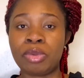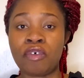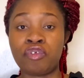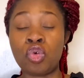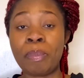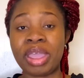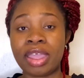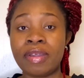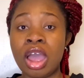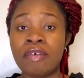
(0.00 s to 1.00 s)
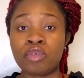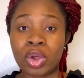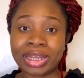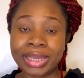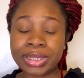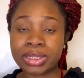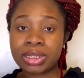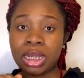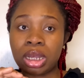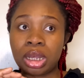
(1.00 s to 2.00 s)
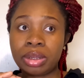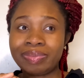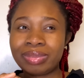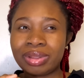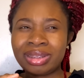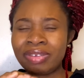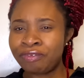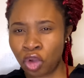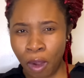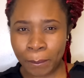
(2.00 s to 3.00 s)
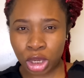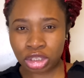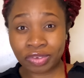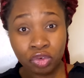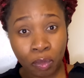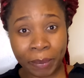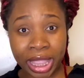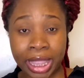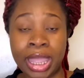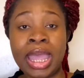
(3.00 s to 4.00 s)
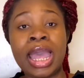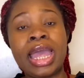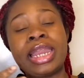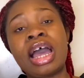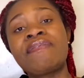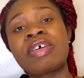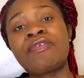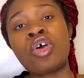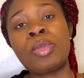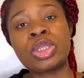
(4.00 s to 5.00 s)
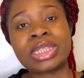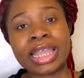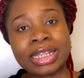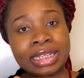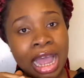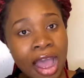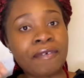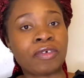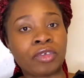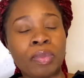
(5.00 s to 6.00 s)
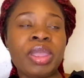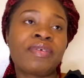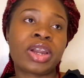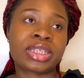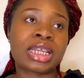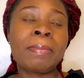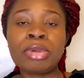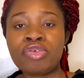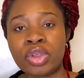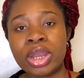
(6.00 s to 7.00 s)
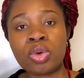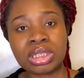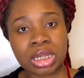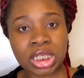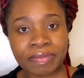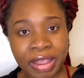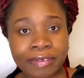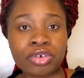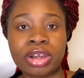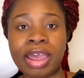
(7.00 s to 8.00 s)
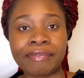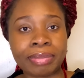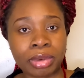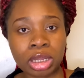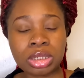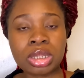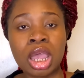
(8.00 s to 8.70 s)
your full pay for at least, is it 4 months full pay? And then after 4 months, you start getting half of your pay. For example, if you earn 1,500 every month,